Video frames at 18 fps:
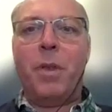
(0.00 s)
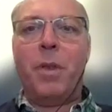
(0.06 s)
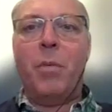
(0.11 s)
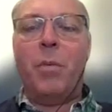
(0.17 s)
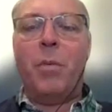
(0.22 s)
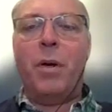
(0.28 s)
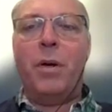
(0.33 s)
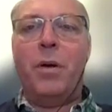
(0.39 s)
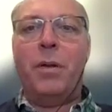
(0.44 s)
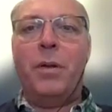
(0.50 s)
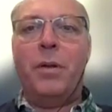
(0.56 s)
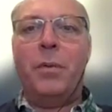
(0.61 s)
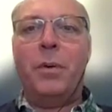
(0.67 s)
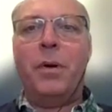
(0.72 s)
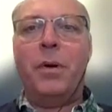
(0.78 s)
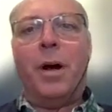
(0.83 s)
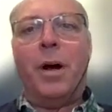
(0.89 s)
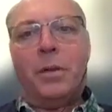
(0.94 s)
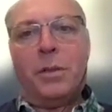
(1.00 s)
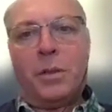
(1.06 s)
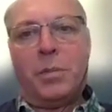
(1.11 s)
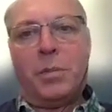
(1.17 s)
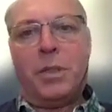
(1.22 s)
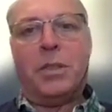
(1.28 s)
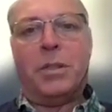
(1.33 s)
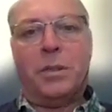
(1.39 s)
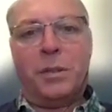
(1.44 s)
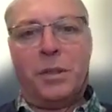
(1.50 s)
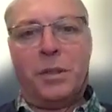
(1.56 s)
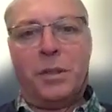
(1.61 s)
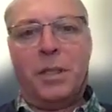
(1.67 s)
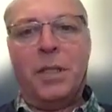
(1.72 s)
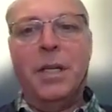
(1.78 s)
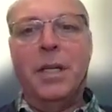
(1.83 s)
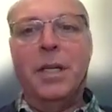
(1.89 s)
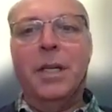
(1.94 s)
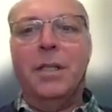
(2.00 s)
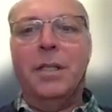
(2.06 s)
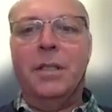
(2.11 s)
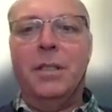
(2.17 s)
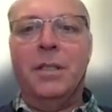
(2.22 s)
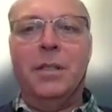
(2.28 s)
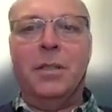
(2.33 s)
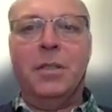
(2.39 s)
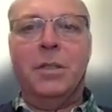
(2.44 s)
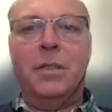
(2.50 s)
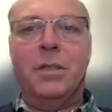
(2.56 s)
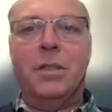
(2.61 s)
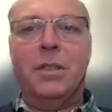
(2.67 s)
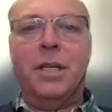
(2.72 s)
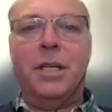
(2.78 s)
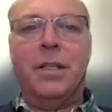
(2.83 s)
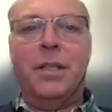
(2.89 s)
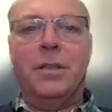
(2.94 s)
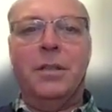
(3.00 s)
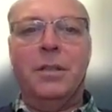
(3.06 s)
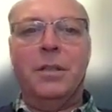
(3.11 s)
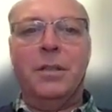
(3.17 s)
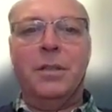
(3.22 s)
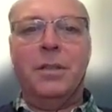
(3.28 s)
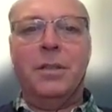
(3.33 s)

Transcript: where our specialty deals, and